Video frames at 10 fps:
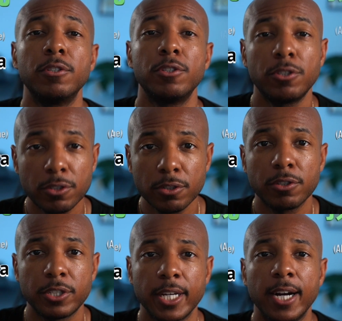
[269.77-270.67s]
Shi
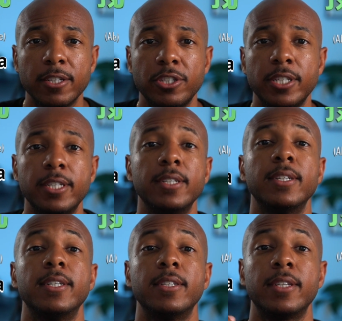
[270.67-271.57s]
Ji
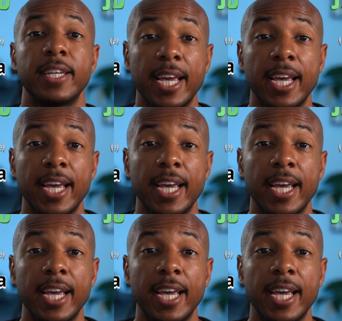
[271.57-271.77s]
is a